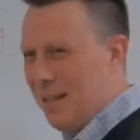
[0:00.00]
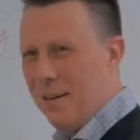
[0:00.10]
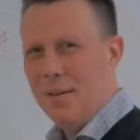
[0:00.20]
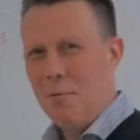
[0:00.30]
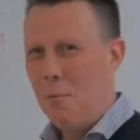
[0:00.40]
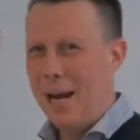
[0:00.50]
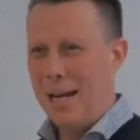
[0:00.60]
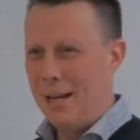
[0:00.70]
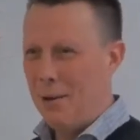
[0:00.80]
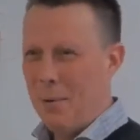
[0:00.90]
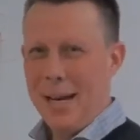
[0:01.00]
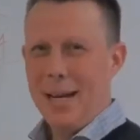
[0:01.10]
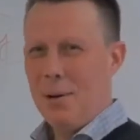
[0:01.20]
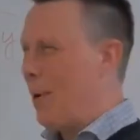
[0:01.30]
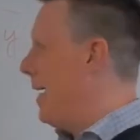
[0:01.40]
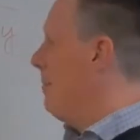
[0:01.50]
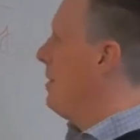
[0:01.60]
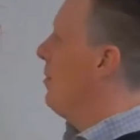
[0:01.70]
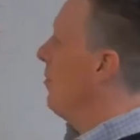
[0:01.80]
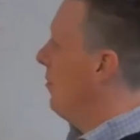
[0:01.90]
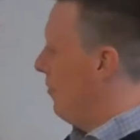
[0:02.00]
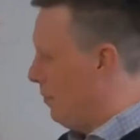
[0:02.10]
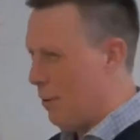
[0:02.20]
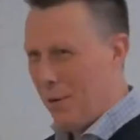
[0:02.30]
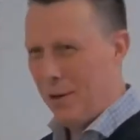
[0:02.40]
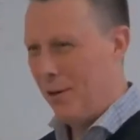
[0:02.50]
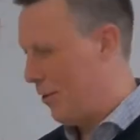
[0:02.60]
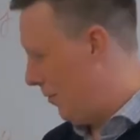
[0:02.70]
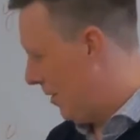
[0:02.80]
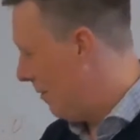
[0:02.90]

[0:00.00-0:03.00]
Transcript: way beyond what we're going to talk about,